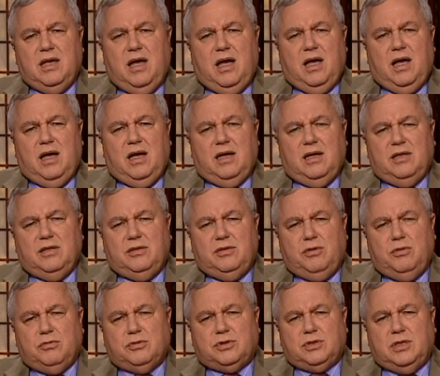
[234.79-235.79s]
Uh,
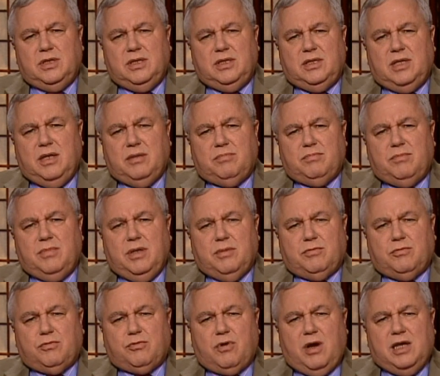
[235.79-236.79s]
usually, they,
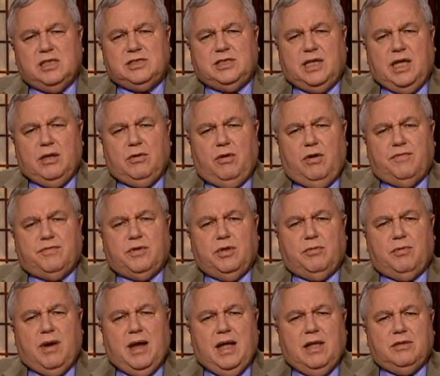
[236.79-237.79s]
it tries to get off the
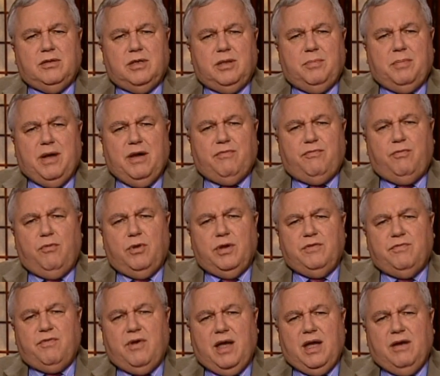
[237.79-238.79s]
ground at about
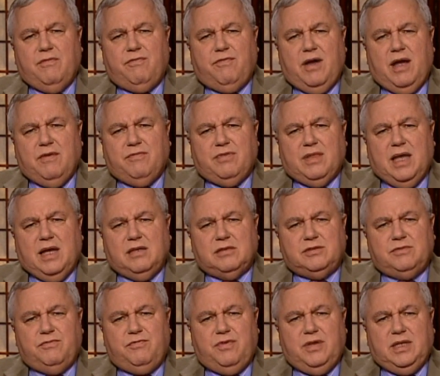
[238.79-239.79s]
45,
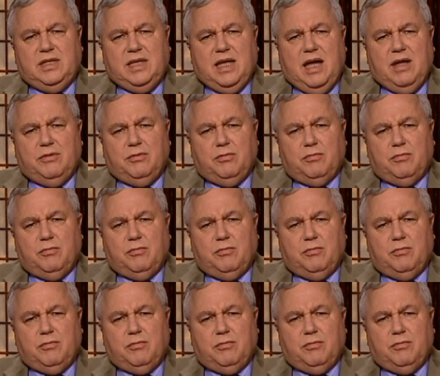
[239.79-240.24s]
5,000 feet down the